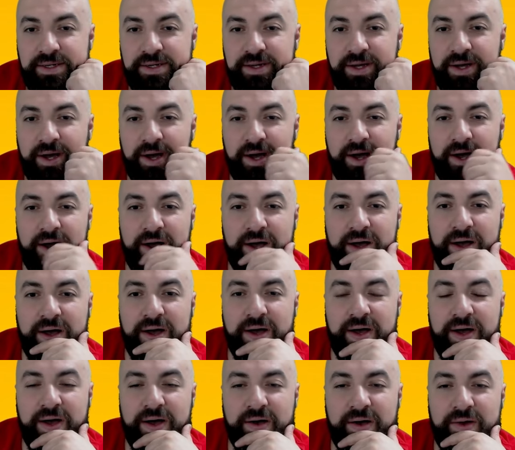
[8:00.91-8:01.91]

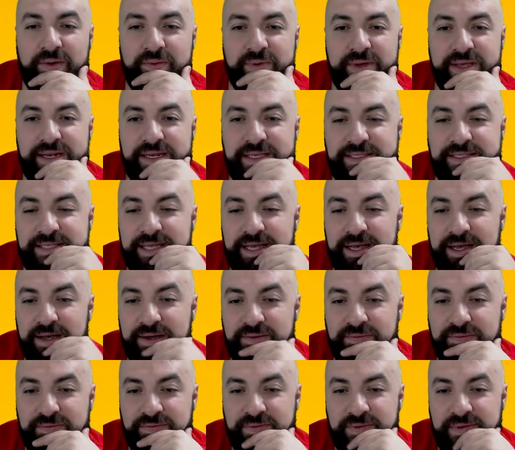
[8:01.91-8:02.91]
Ah,
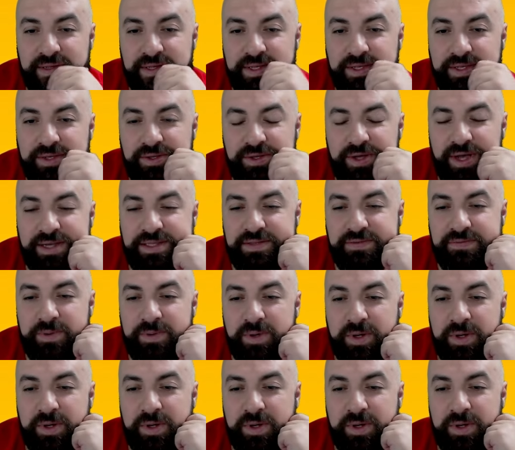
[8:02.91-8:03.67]
Wigglytuff. Your active